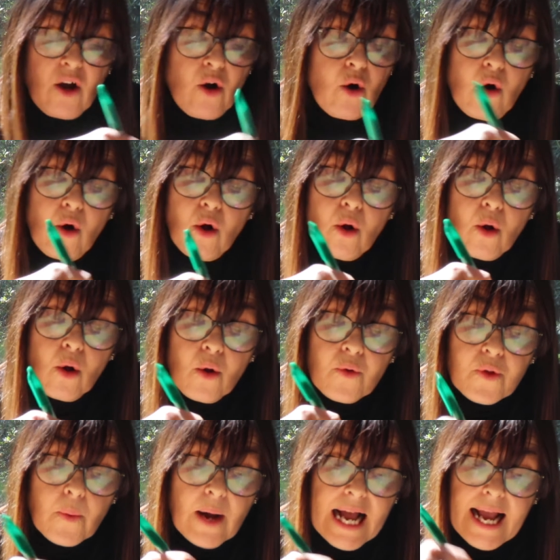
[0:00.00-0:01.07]
all
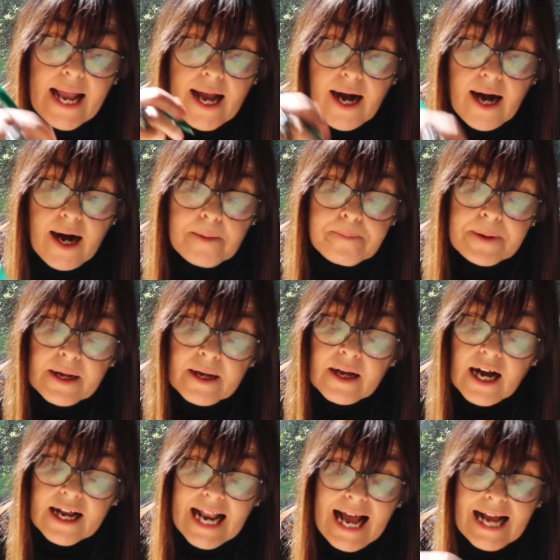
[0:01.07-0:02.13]
the way up.
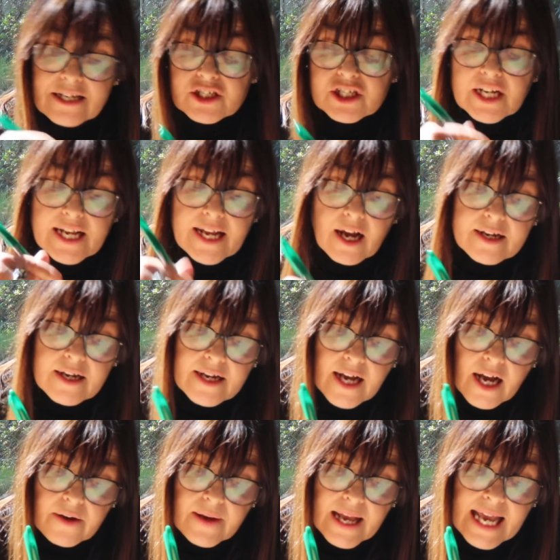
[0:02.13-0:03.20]
And actually I can
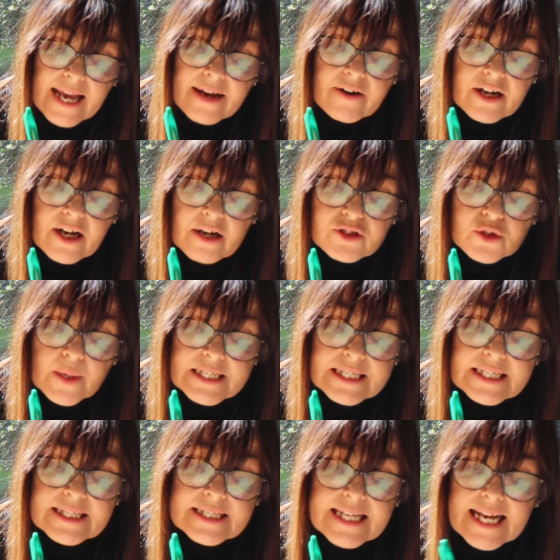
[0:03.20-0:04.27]
go here and go
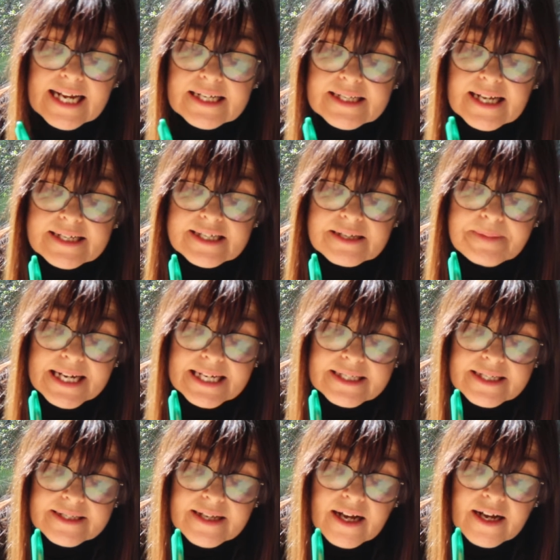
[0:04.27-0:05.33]
26
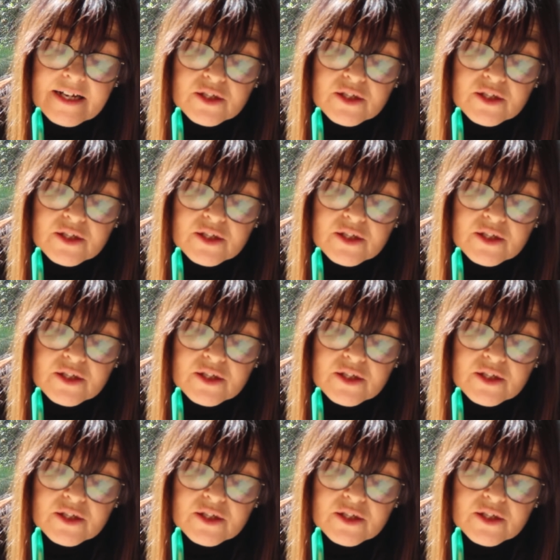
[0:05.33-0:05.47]
centimetres,